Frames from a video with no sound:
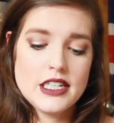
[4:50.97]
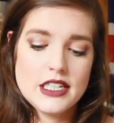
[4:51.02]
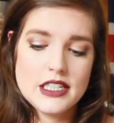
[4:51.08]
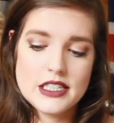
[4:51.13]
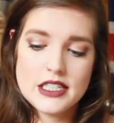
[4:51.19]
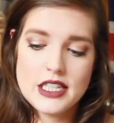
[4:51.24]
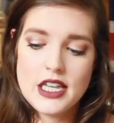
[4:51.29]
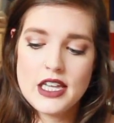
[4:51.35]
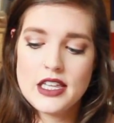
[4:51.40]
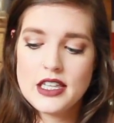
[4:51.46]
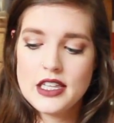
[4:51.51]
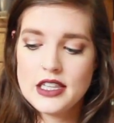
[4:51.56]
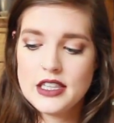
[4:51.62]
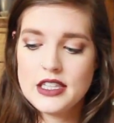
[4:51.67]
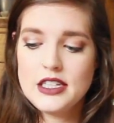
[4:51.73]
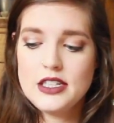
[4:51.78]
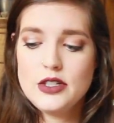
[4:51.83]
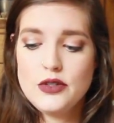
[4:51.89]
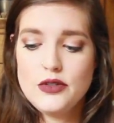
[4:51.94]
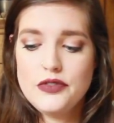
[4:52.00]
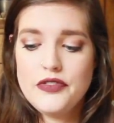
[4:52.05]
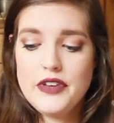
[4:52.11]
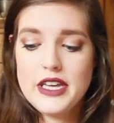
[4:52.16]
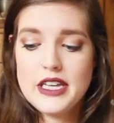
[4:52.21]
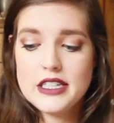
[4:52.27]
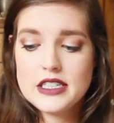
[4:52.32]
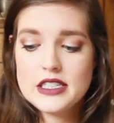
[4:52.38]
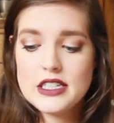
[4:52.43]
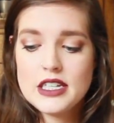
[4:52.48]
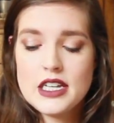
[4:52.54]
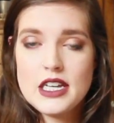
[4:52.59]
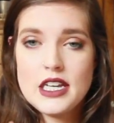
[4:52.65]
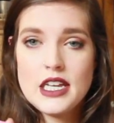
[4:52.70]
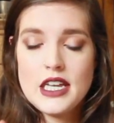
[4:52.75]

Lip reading: is the Too Faced